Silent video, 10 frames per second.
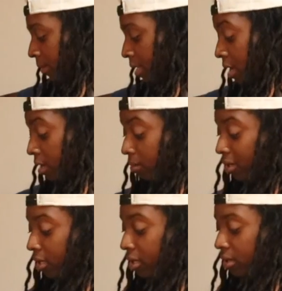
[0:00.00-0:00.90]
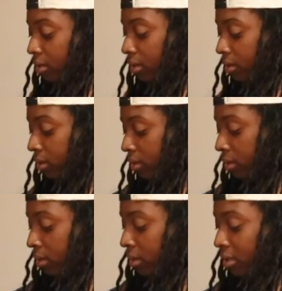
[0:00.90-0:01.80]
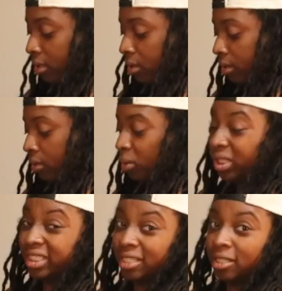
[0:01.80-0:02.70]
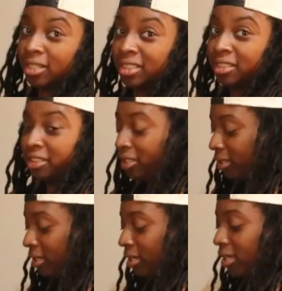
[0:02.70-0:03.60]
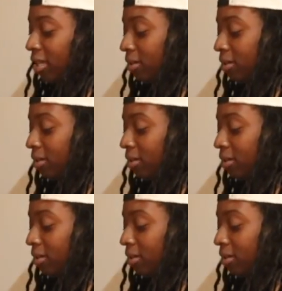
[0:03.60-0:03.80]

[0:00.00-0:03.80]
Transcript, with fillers: add about, we like garlic, so I'll add